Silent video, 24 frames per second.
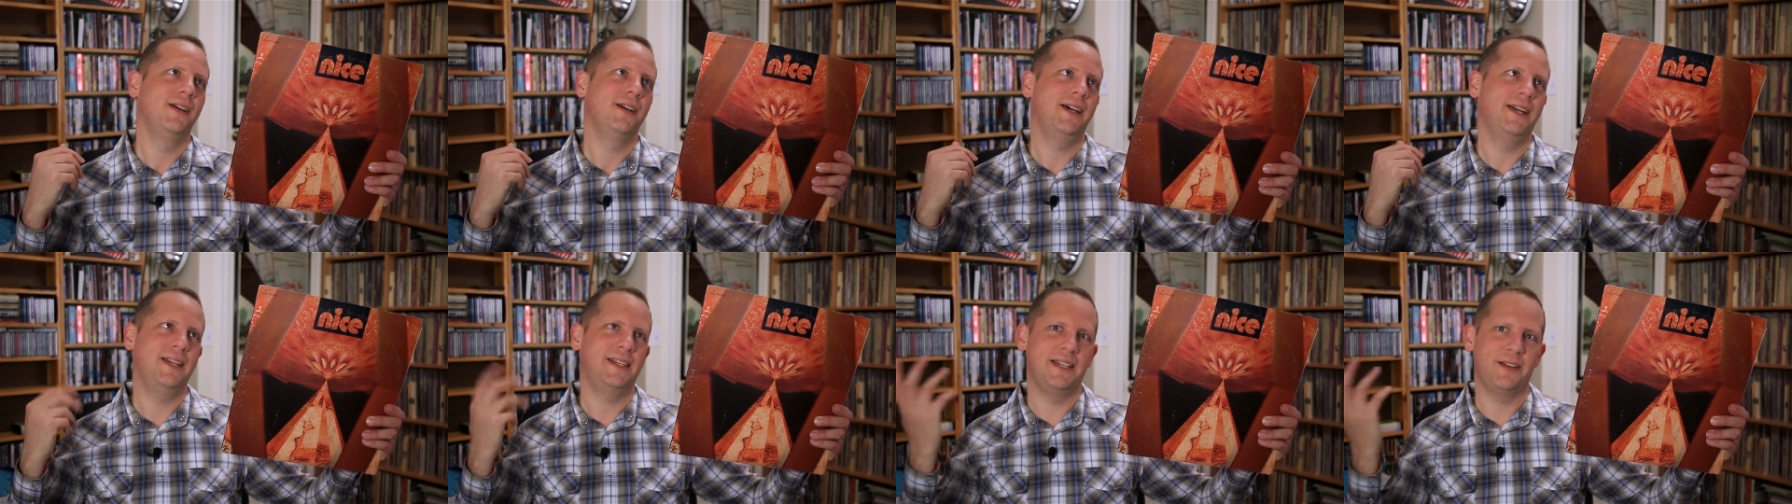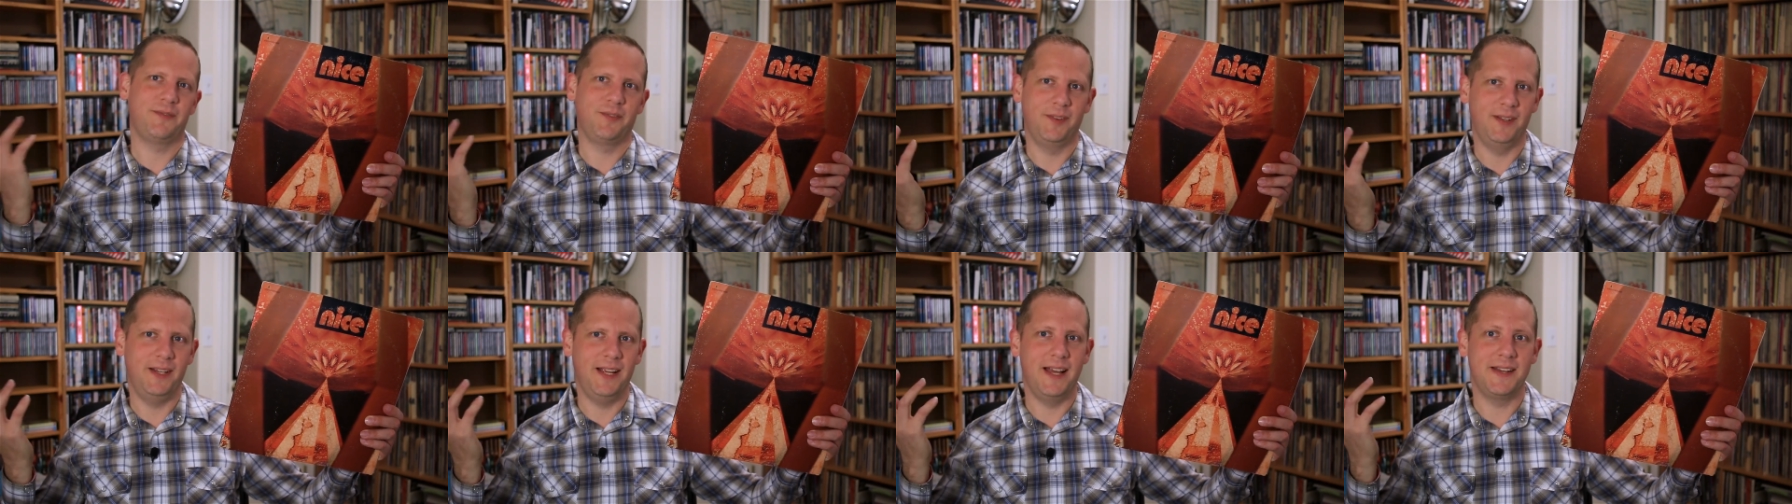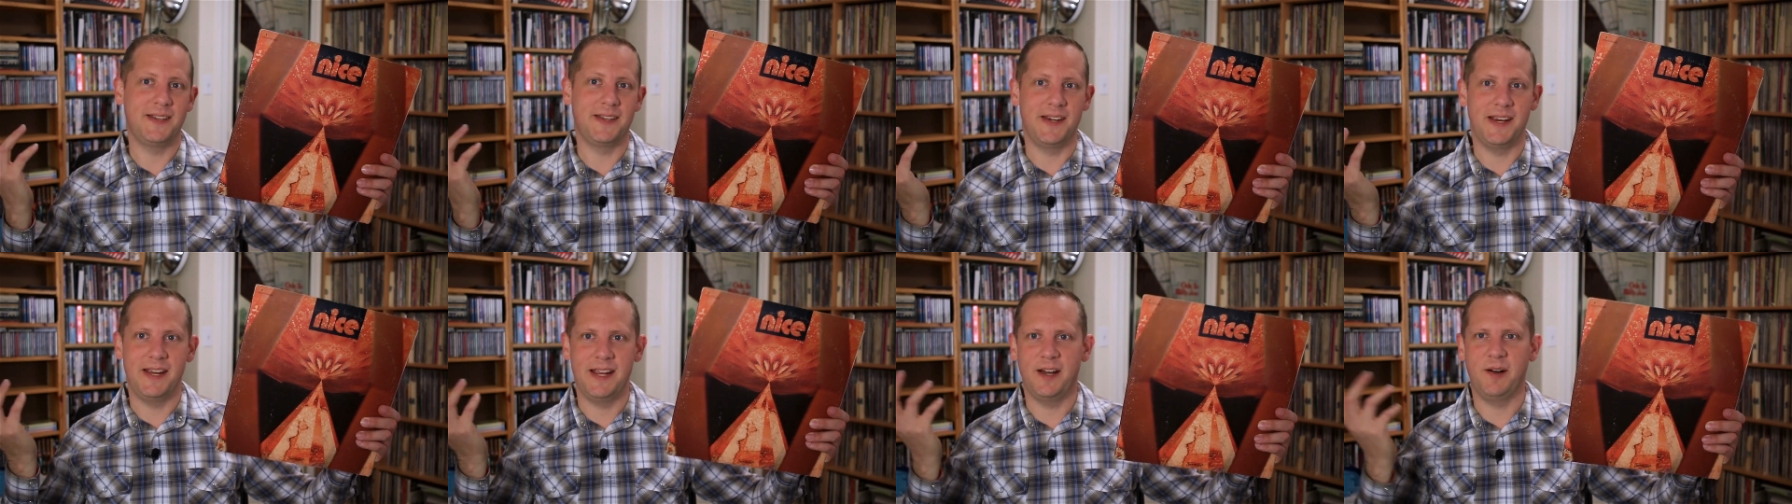It definitely
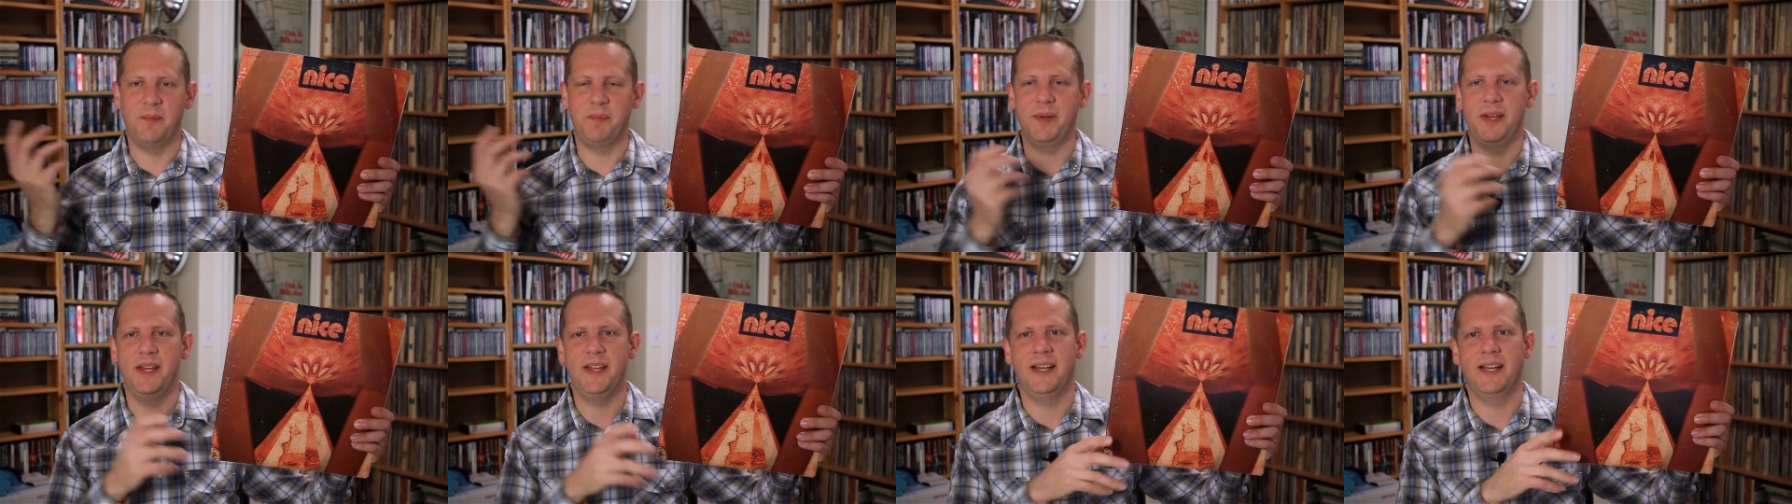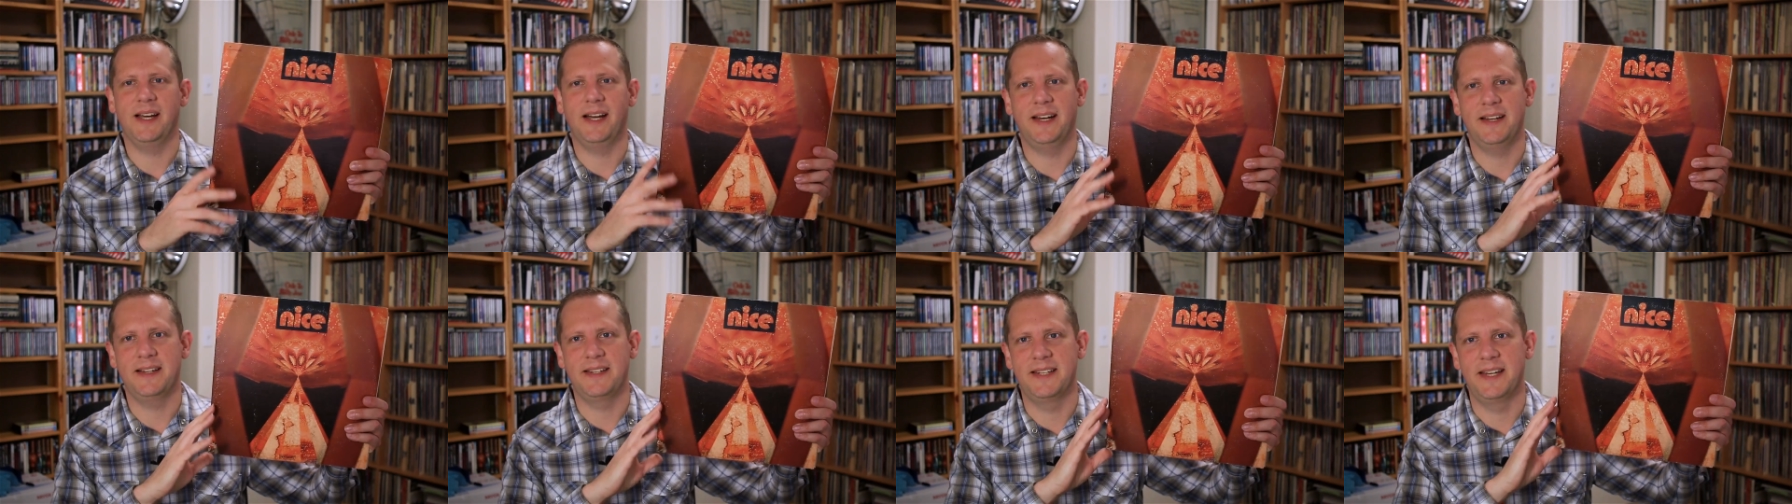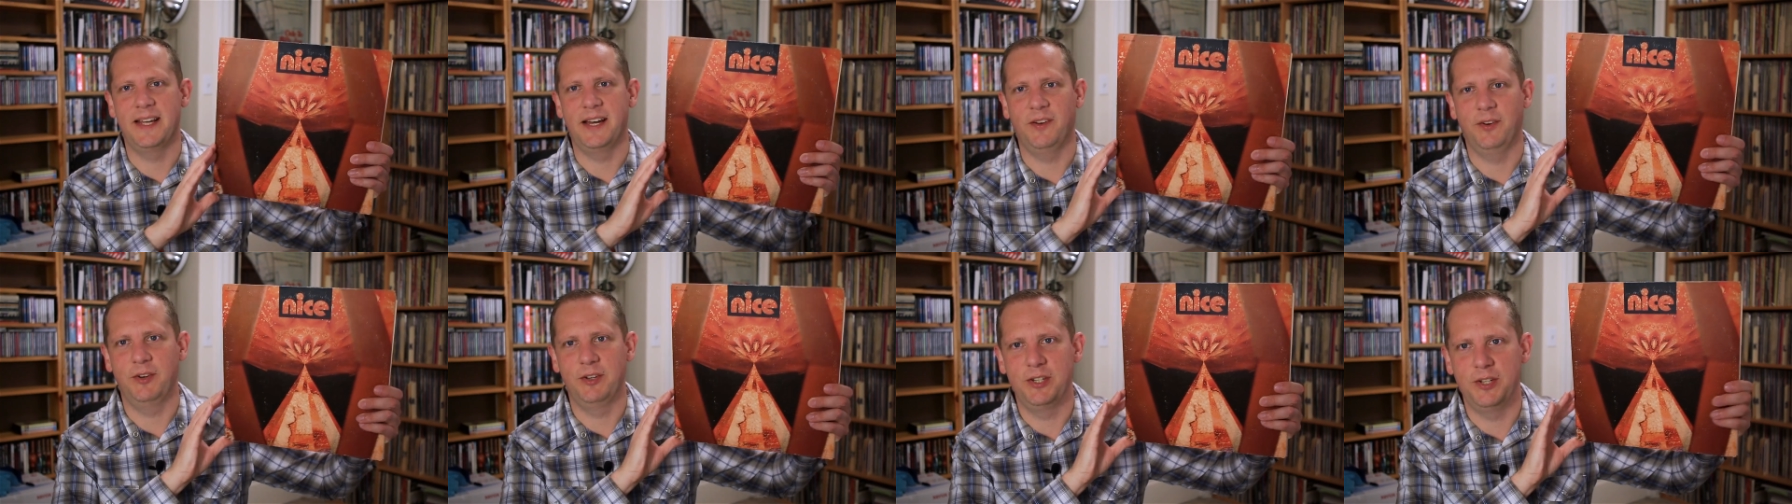has an ELP kind of
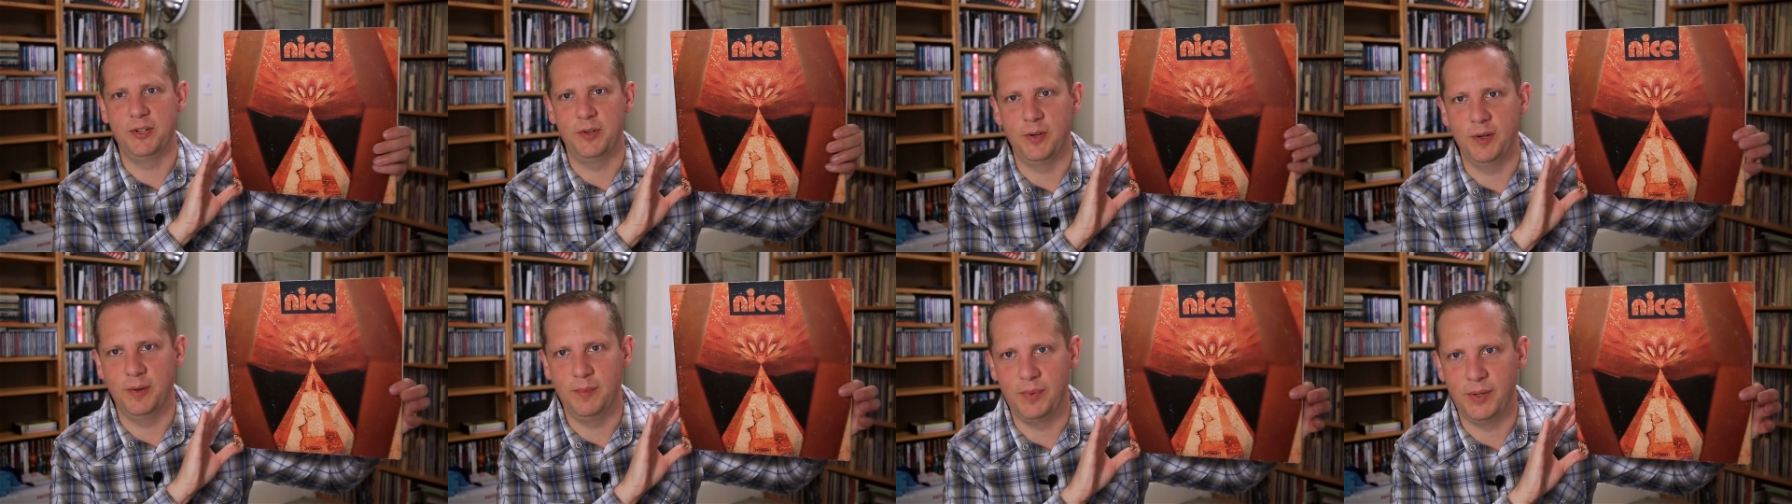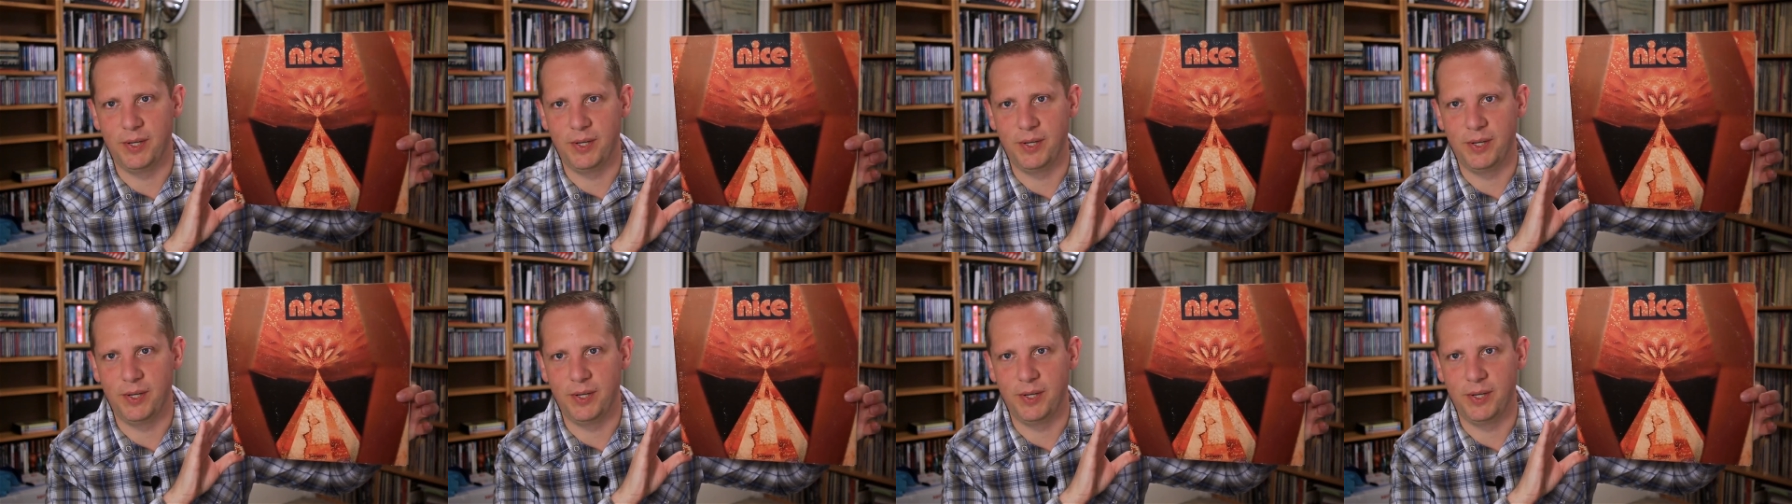sound to it,